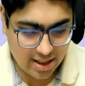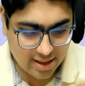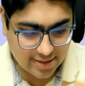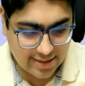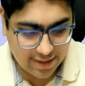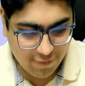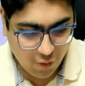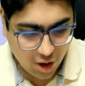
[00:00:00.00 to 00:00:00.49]

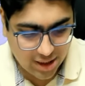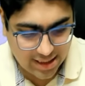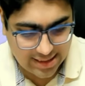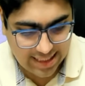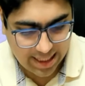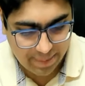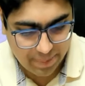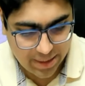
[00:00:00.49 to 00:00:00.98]
Sir, what
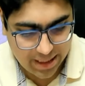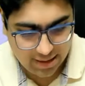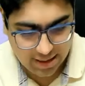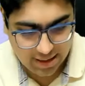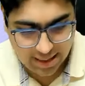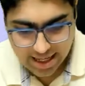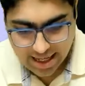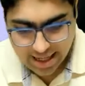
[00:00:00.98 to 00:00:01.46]
is
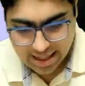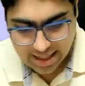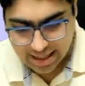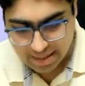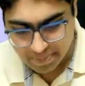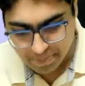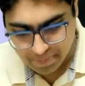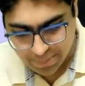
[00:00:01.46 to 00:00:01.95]
happening?
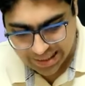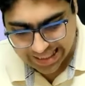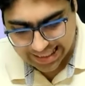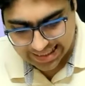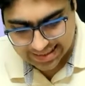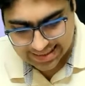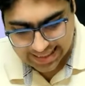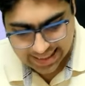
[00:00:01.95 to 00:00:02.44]

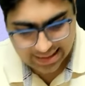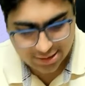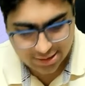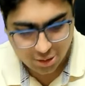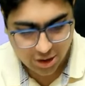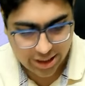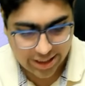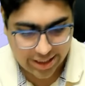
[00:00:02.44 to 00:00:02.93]
Complete set is
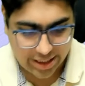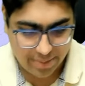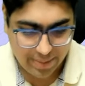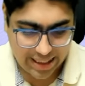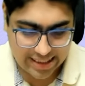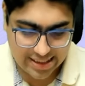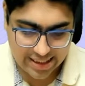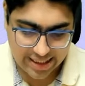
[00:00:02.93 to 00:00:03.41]
audited
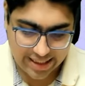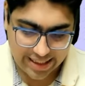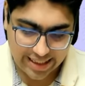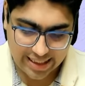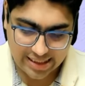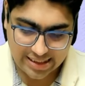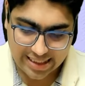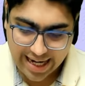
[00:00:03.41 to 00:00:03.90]
by
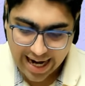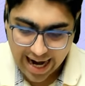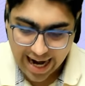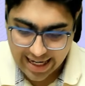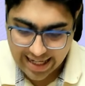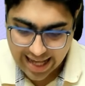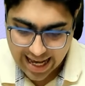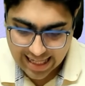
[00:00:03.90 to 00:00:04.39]
Jignesh
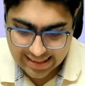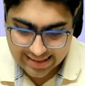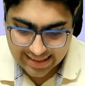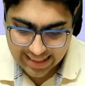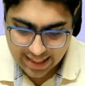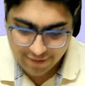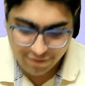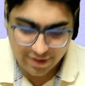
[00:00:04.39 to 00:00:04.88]
and
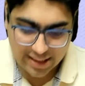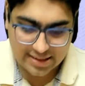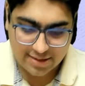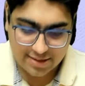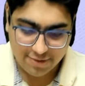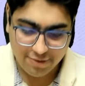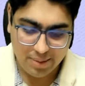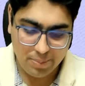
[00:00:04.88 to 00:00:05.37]

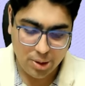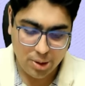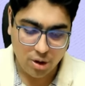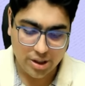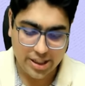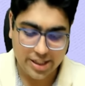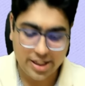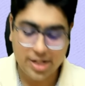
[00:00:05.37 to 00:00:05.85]
SEFS will be
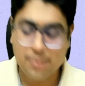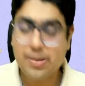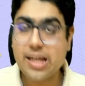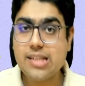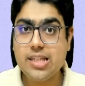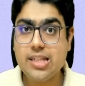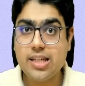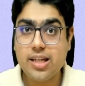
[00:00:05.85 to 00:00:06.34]
audited
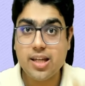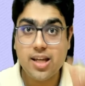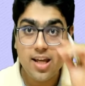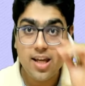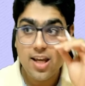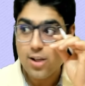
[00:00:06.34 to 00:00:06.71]
by G.